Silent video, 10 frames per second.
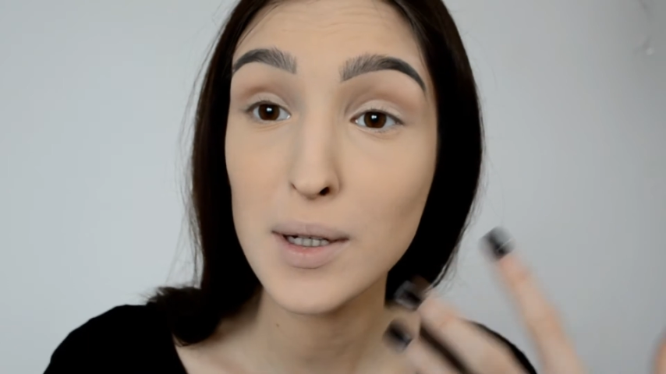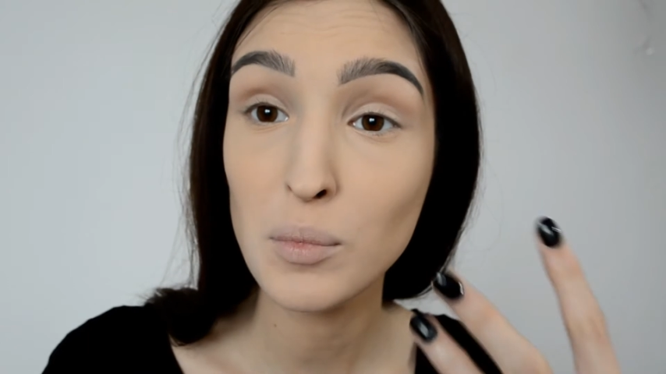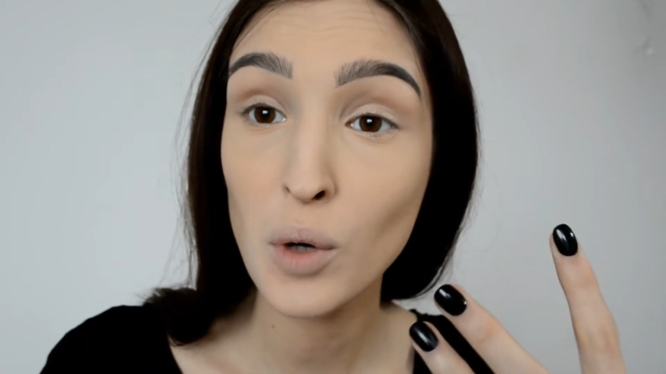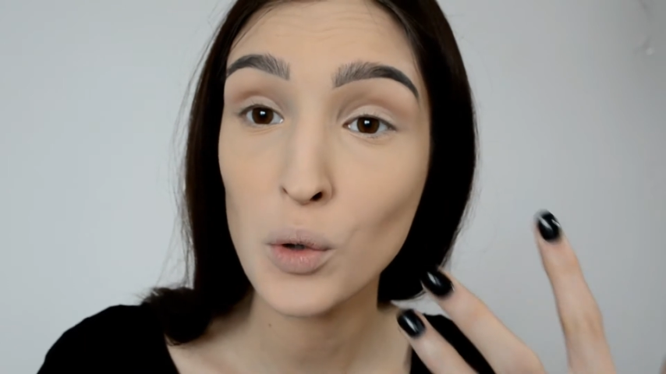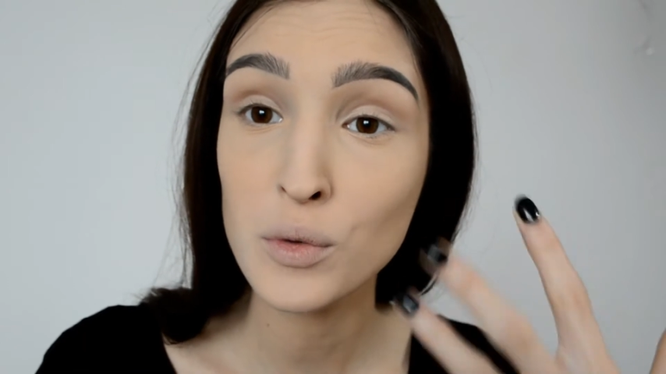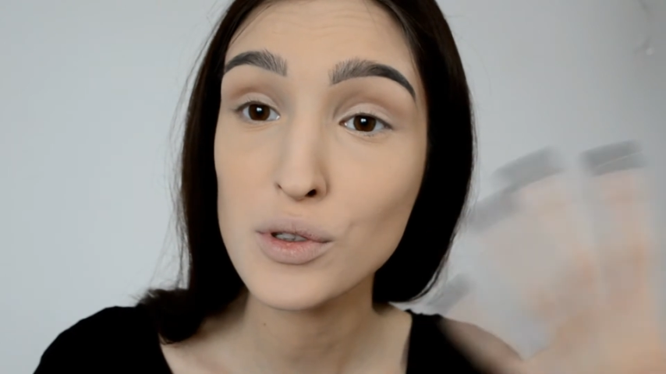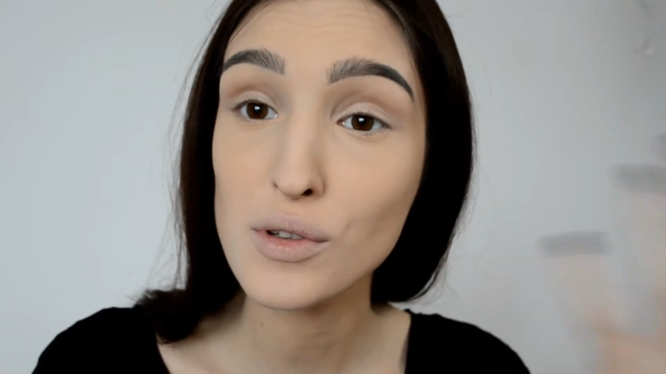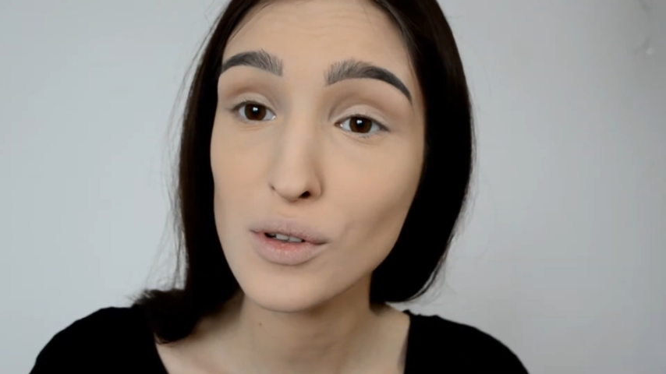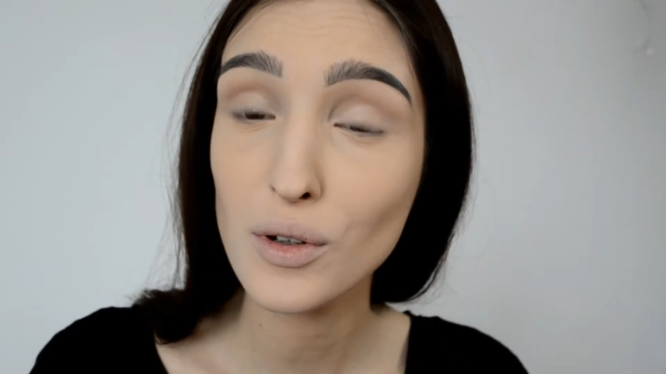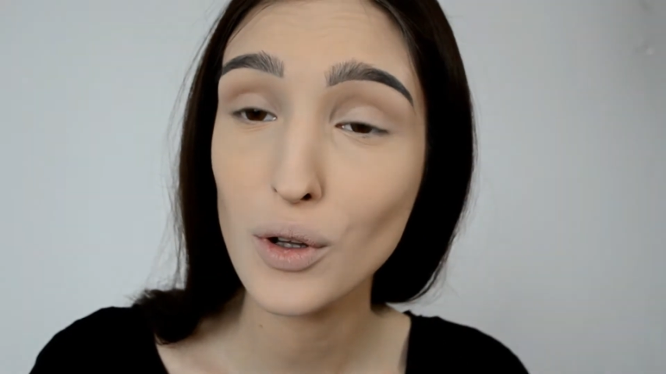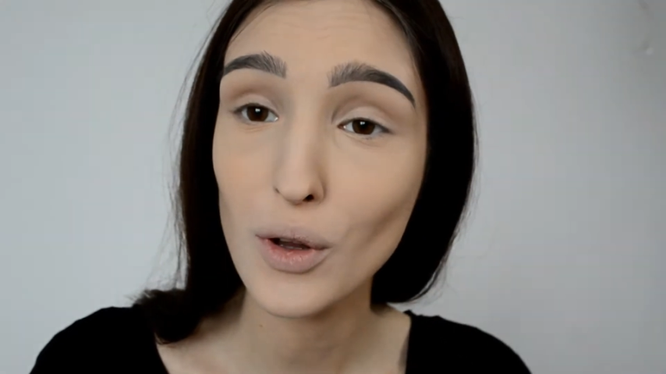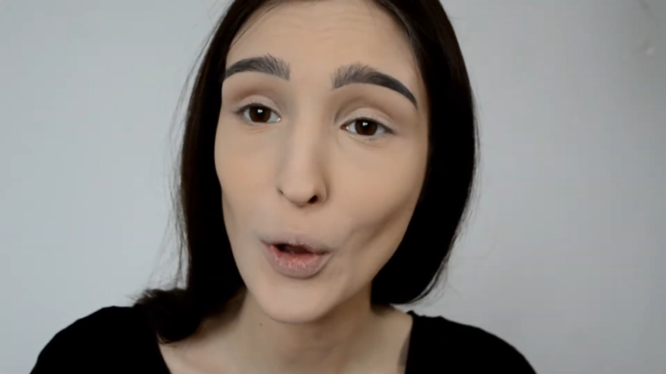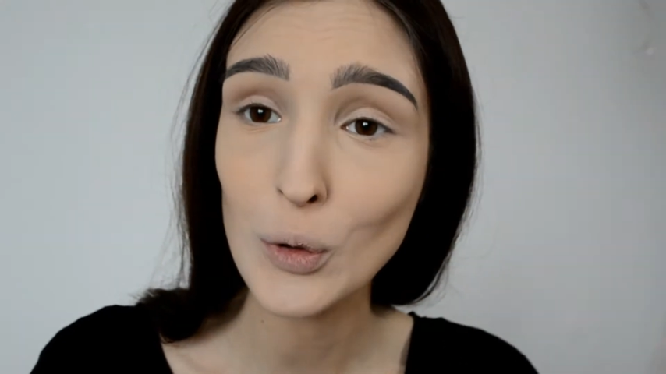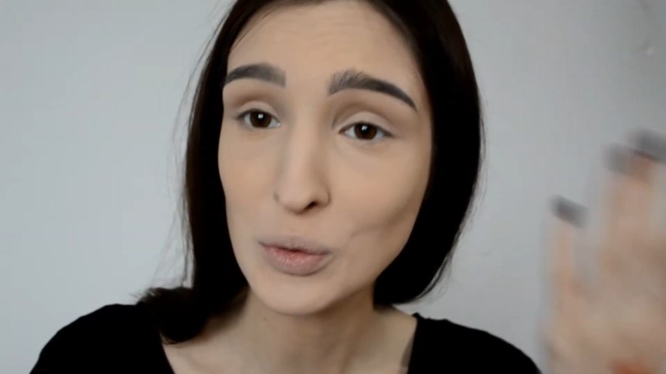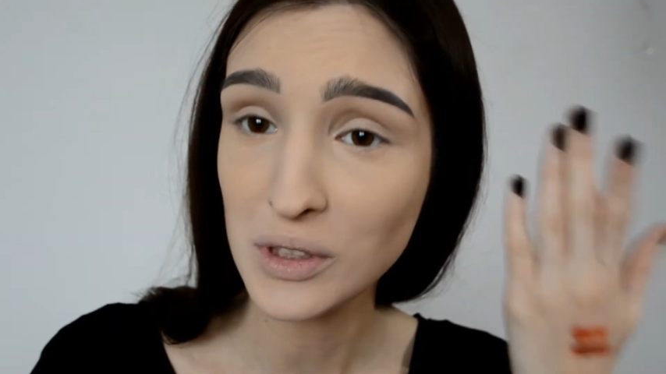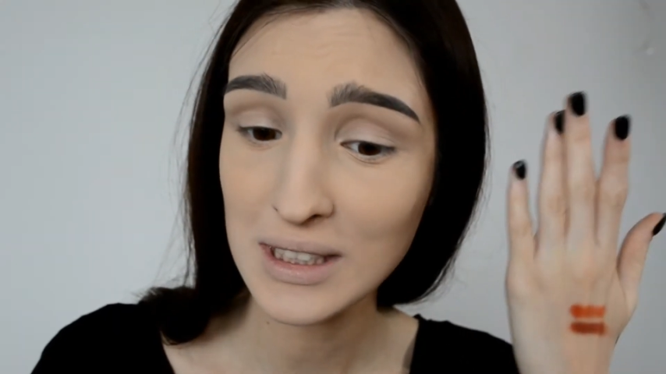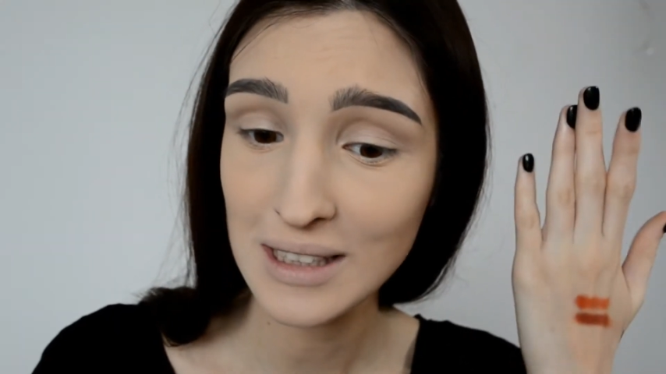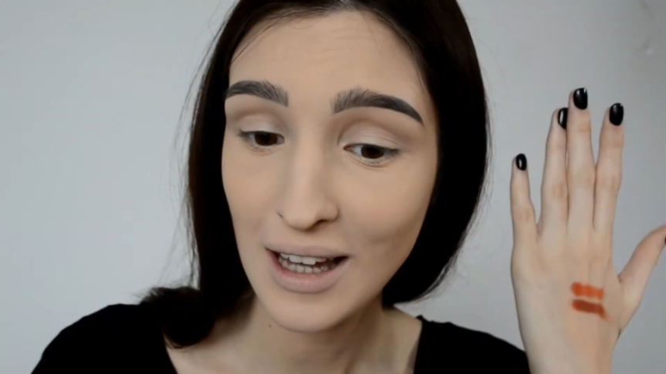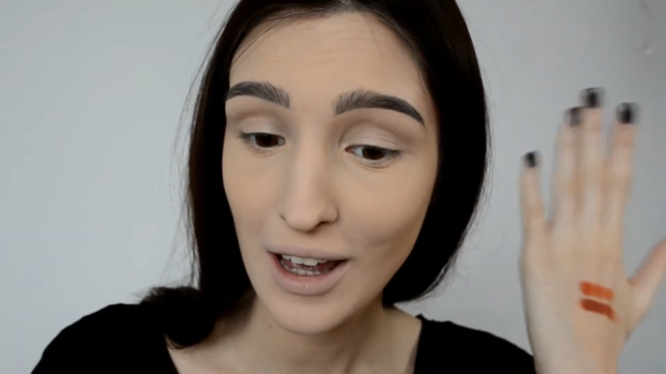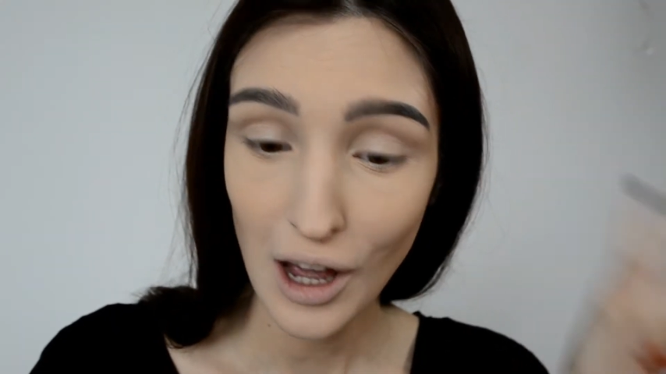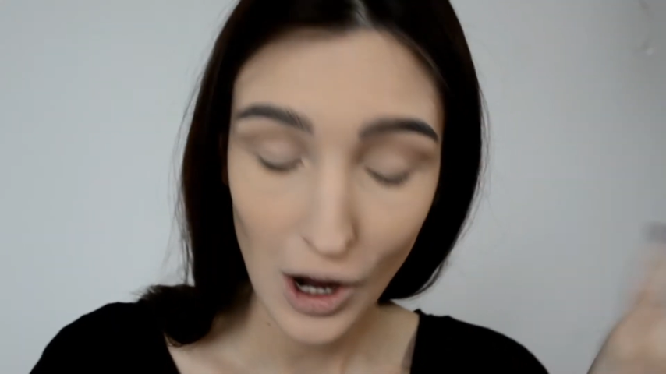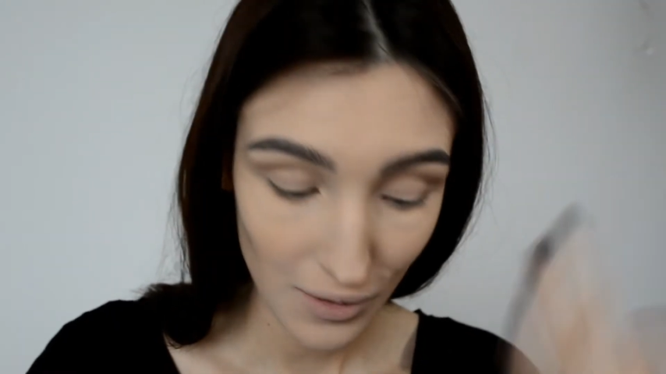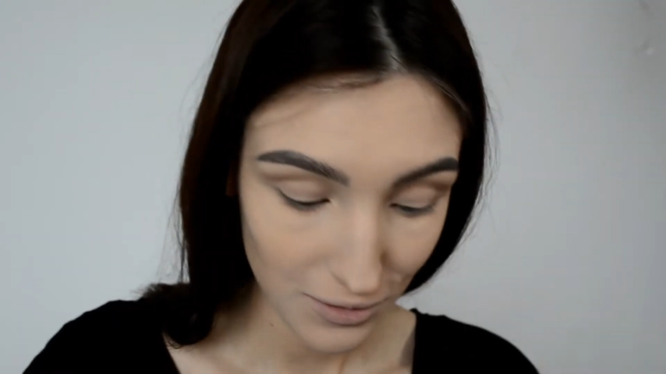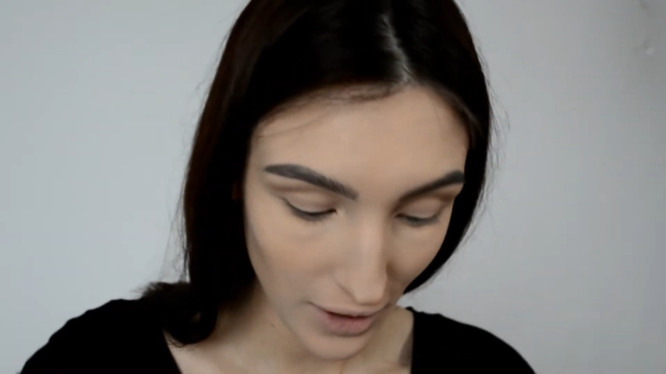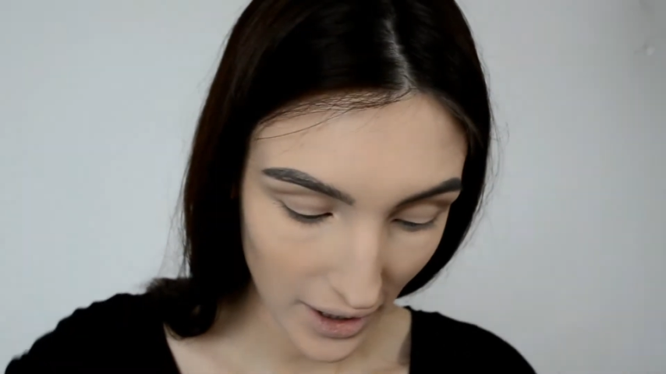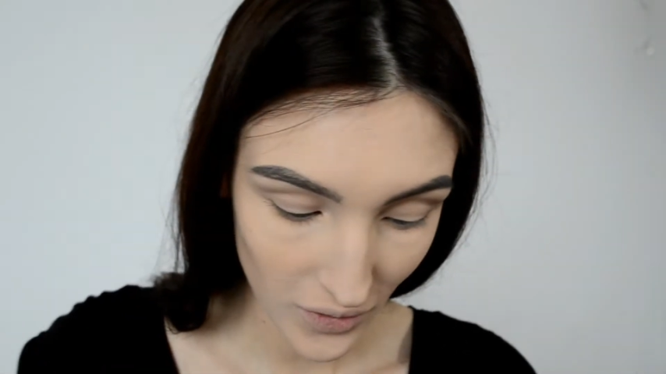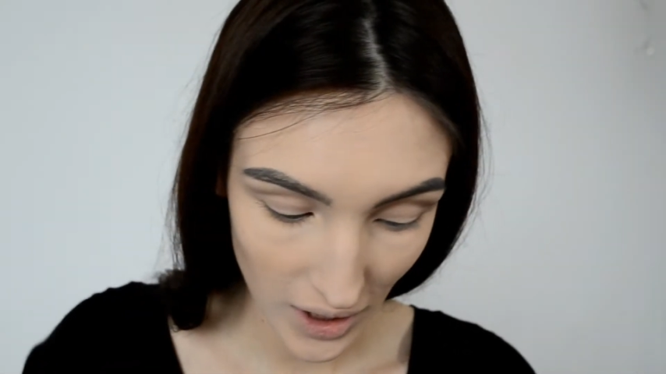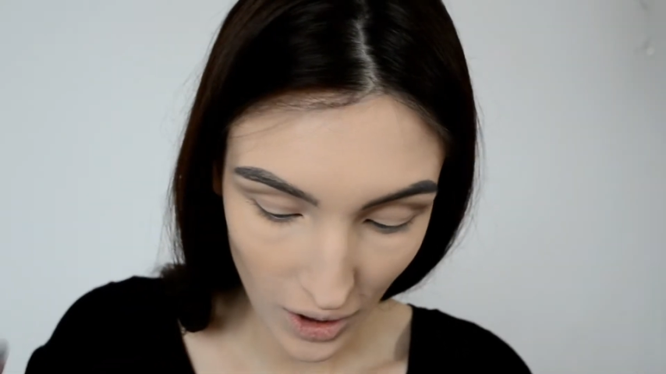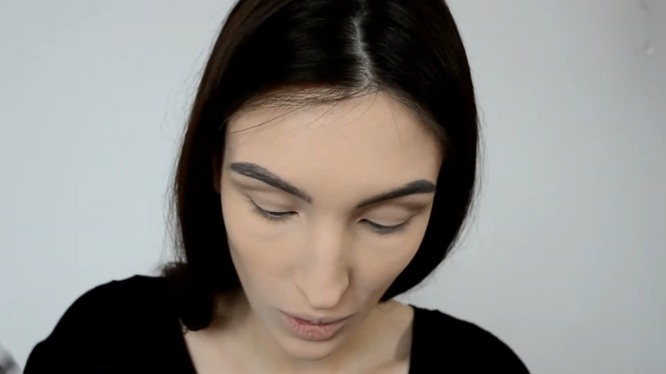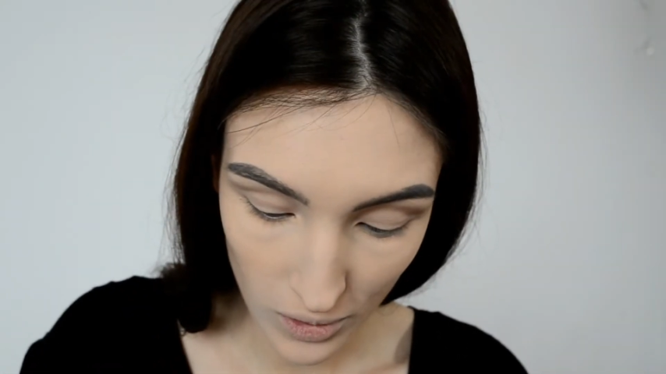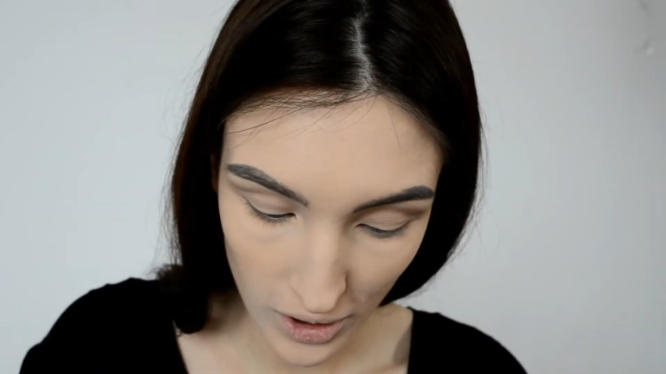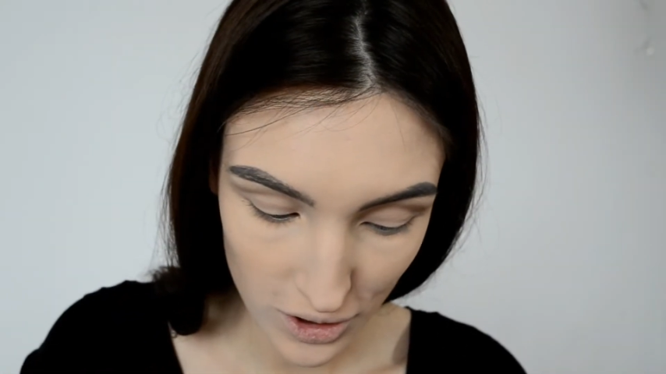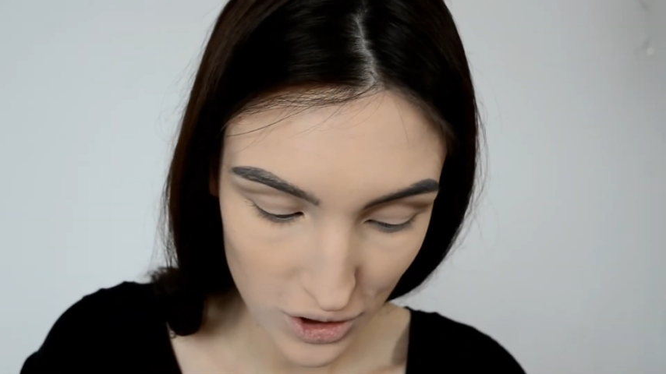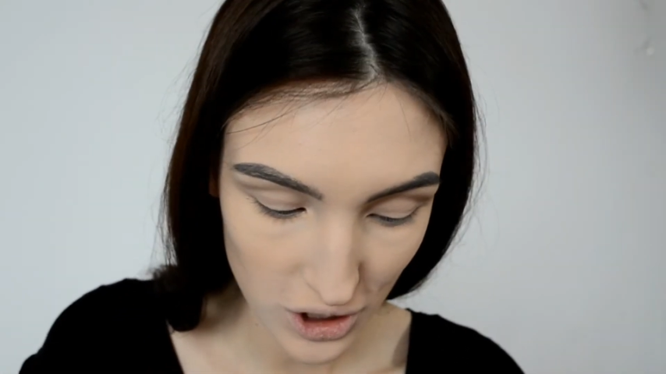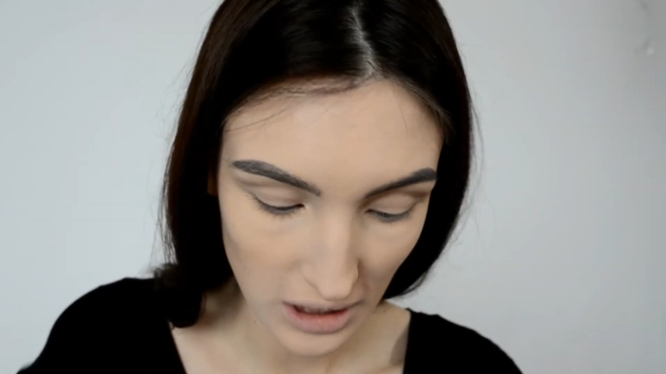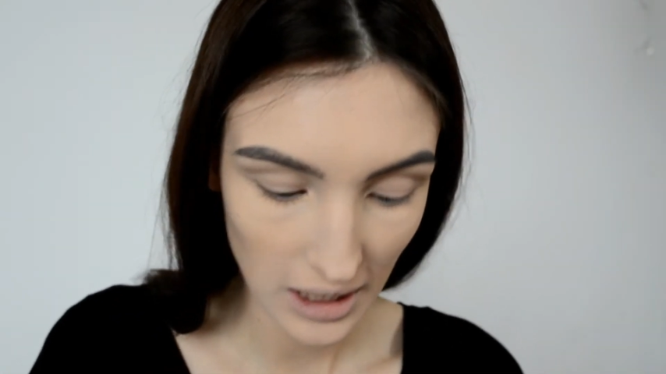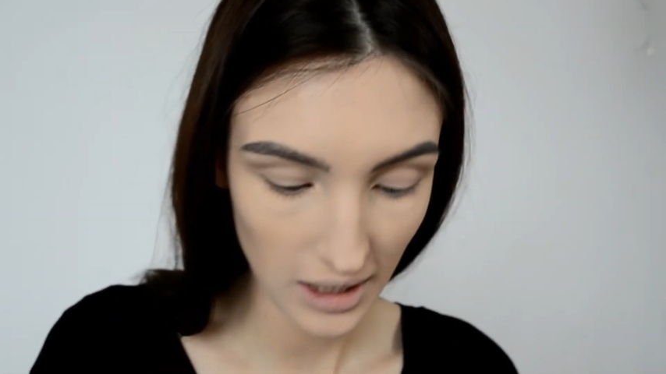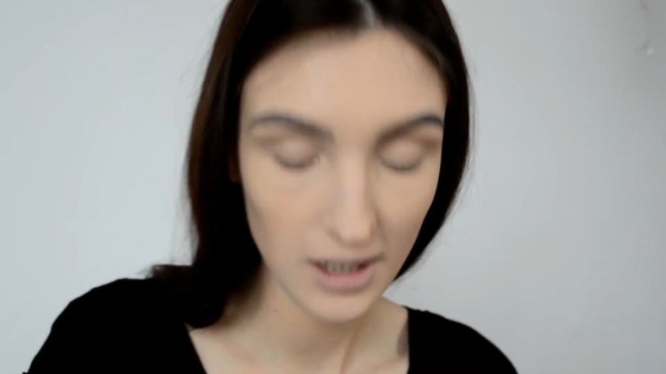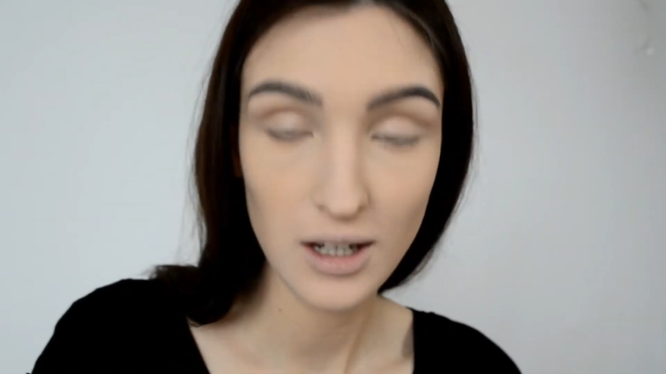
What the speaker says: most close fiery orangey